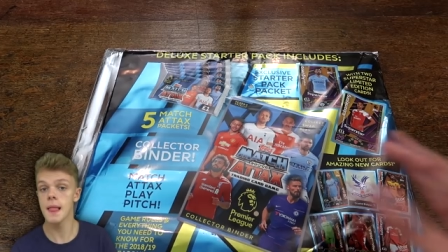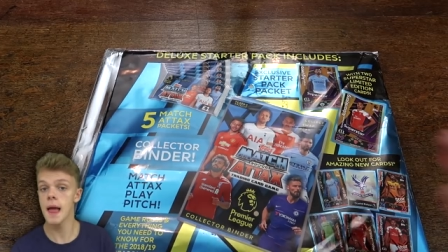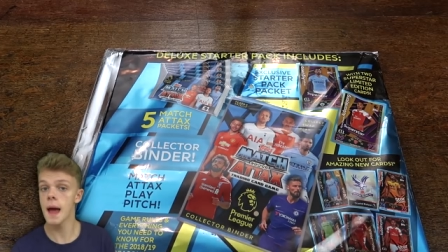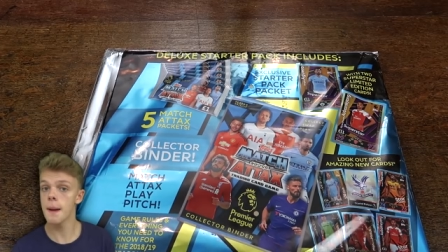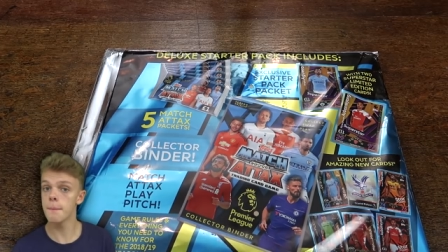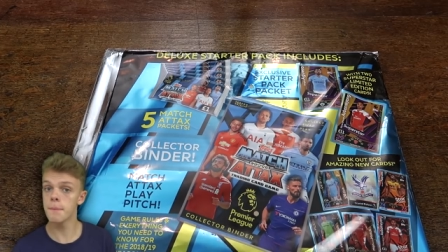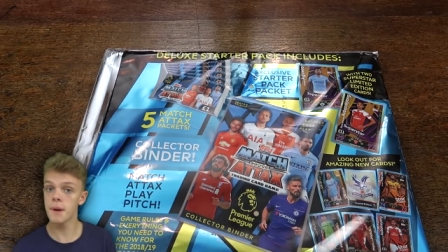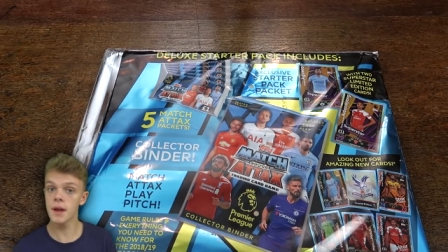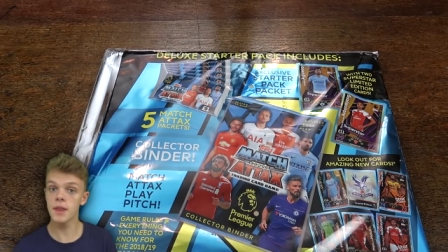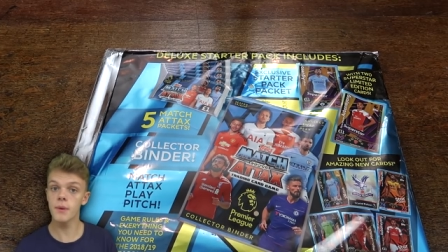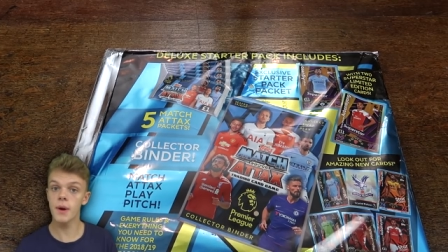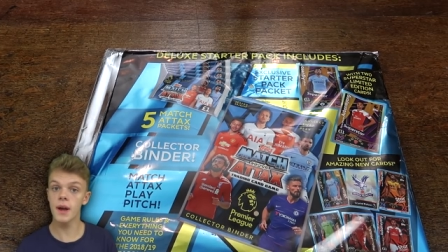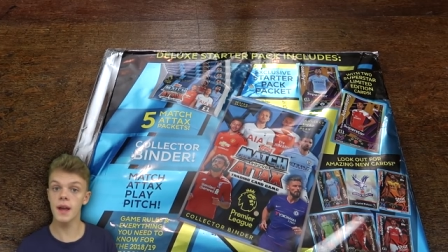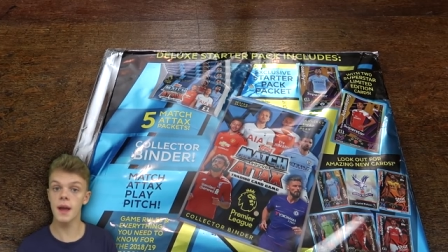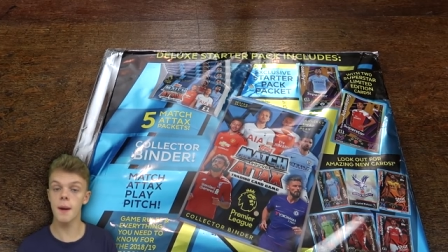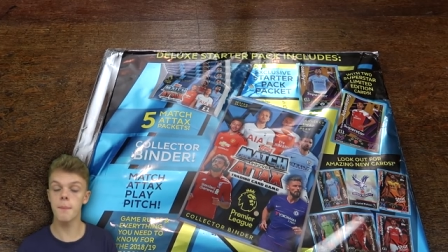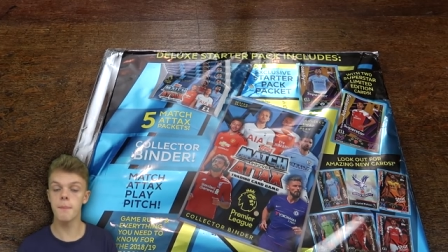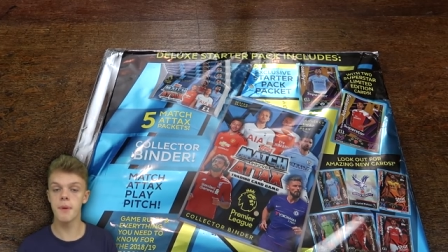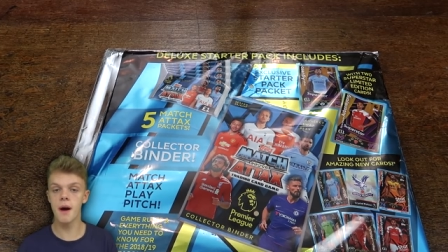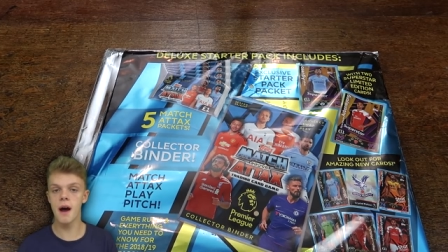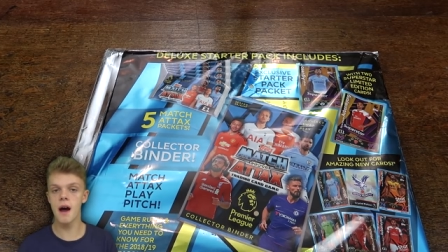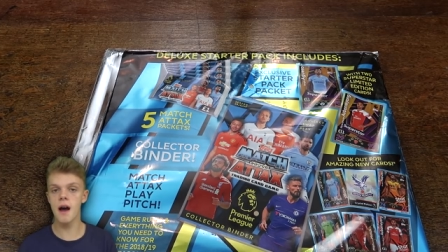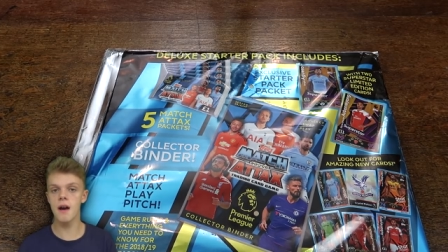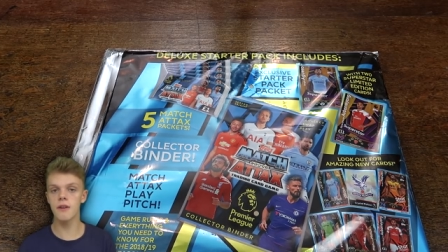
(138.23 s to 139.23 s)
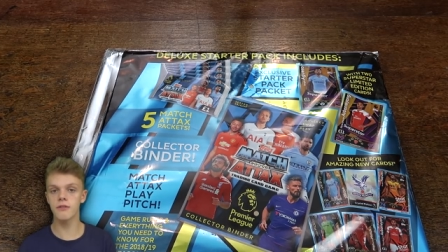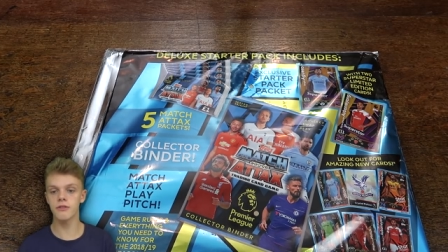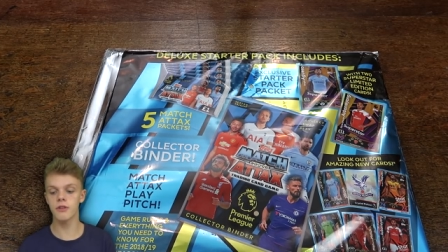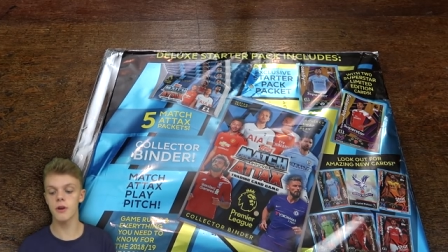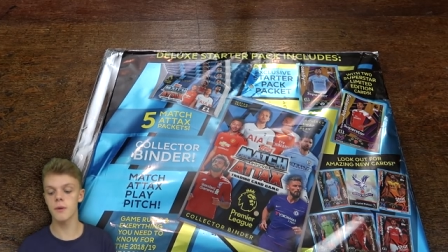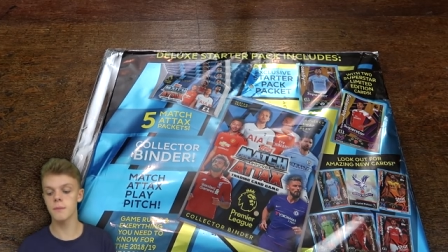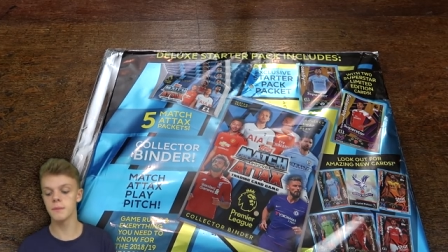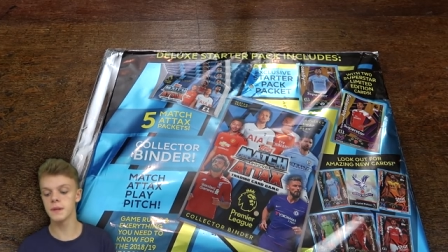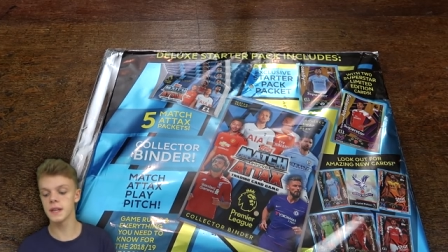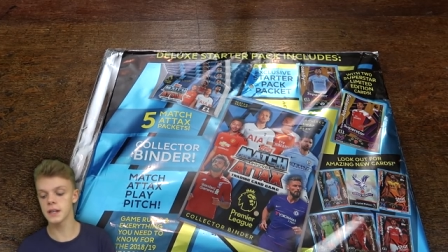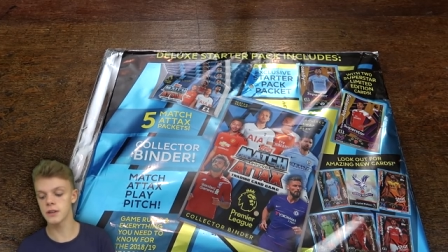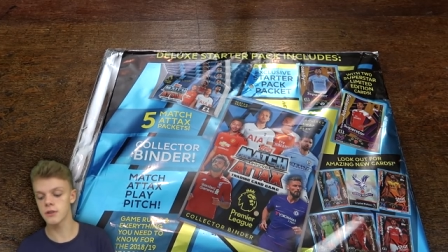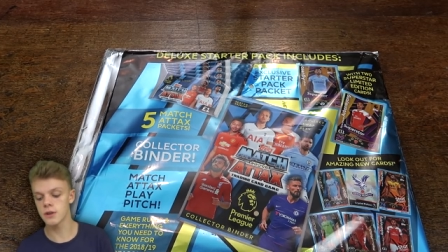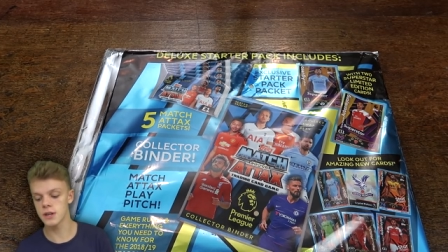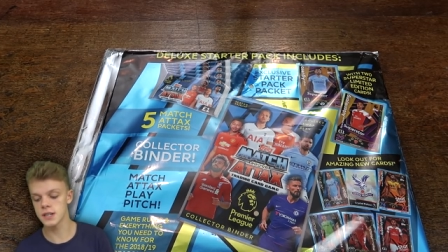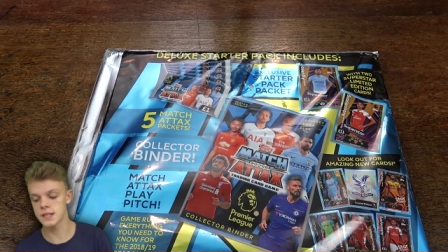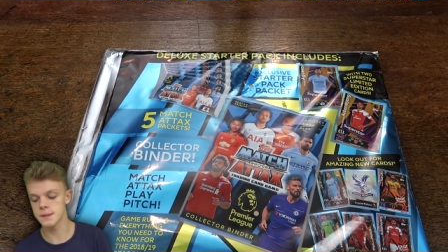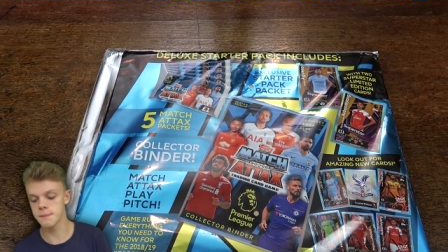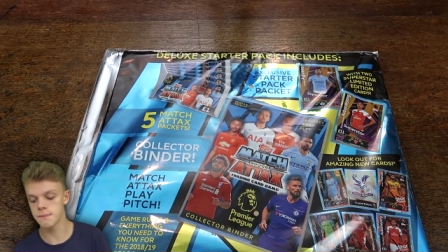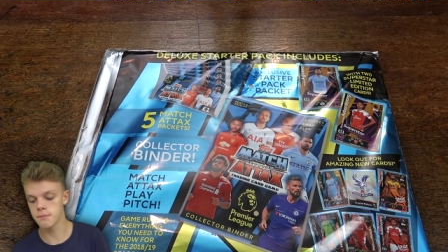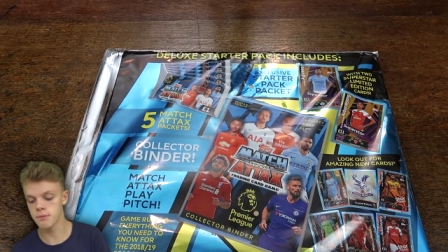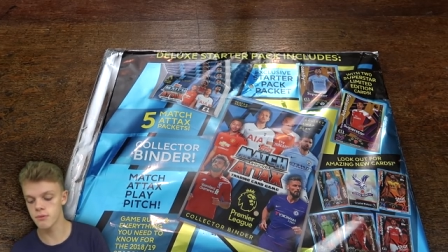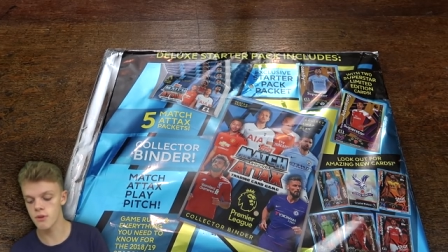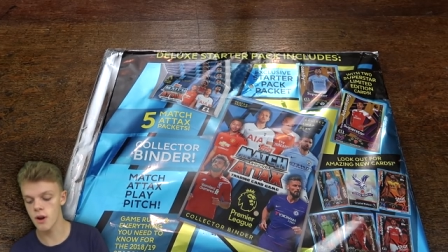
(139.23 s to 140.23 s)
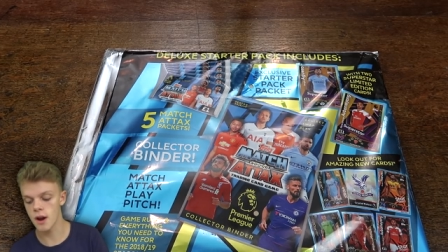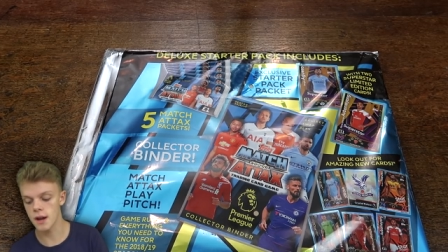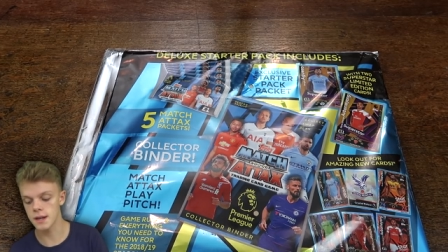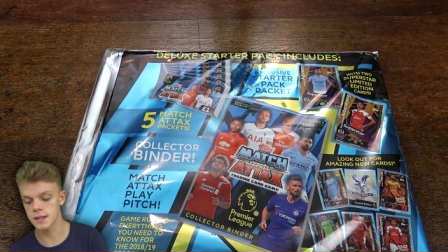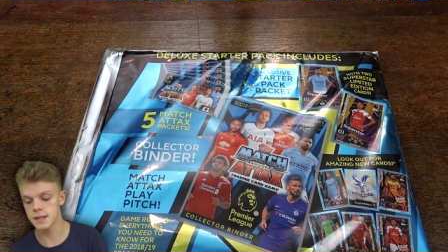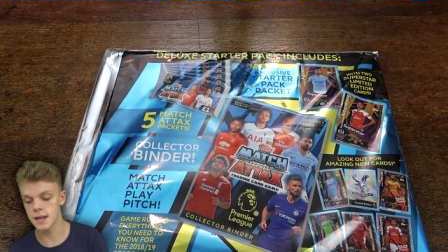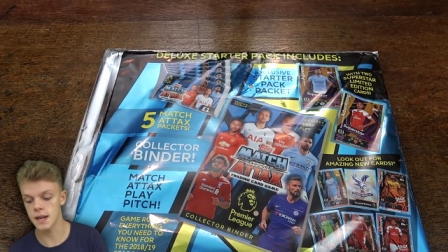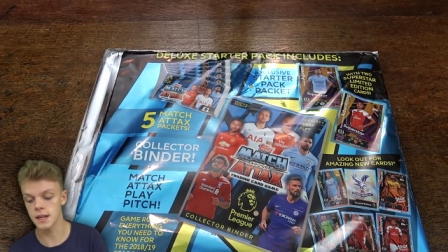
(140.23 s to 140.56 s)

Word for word: And by the way, apart from the increase in price,